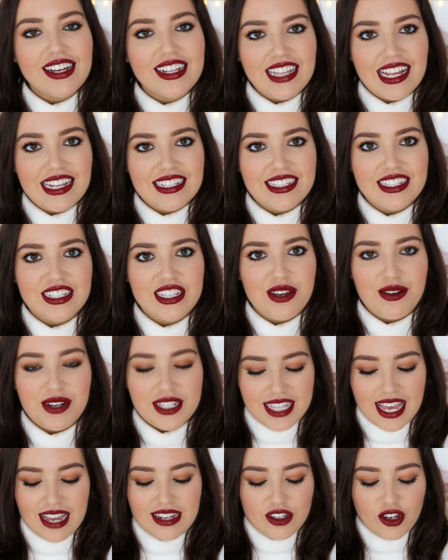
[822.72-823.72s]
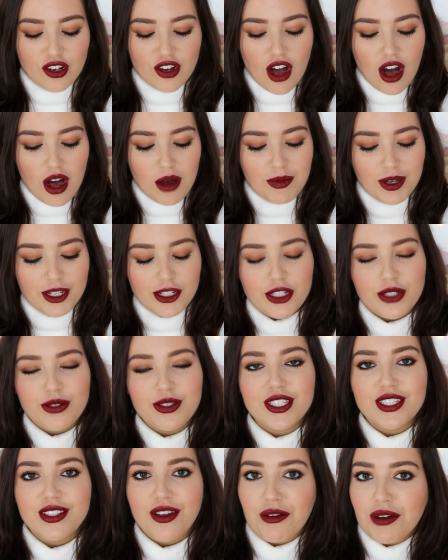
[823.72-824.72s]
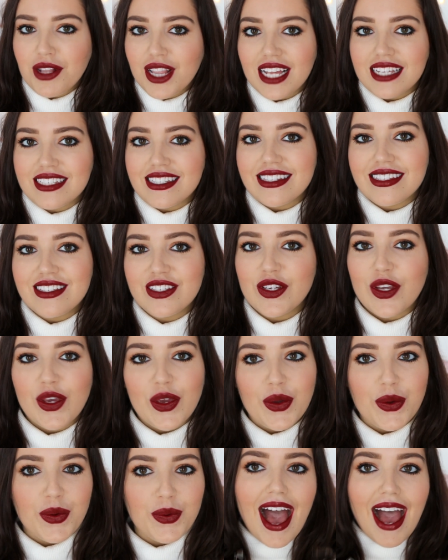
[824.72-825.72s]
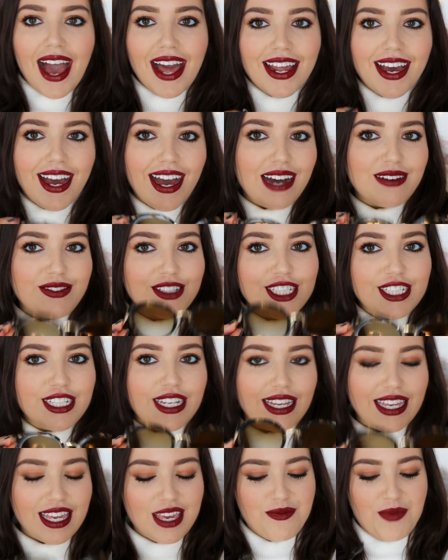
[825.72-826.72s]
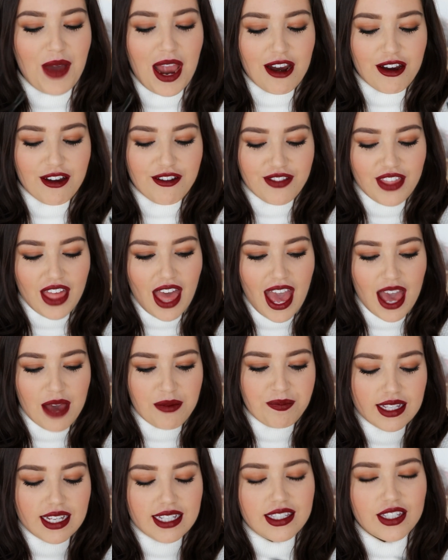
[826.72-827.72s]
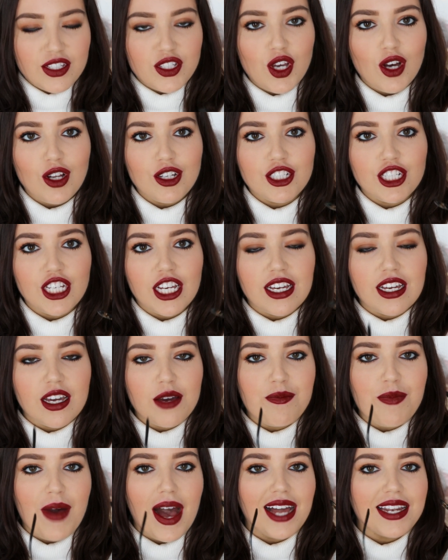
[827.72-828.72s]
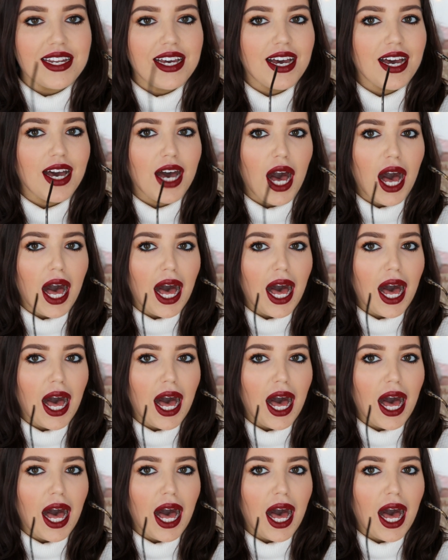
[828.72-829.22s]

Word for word: GlassesUSA.com do sunglasses too. And I have a cheeky pair of them. These are Dolce & Gabbana.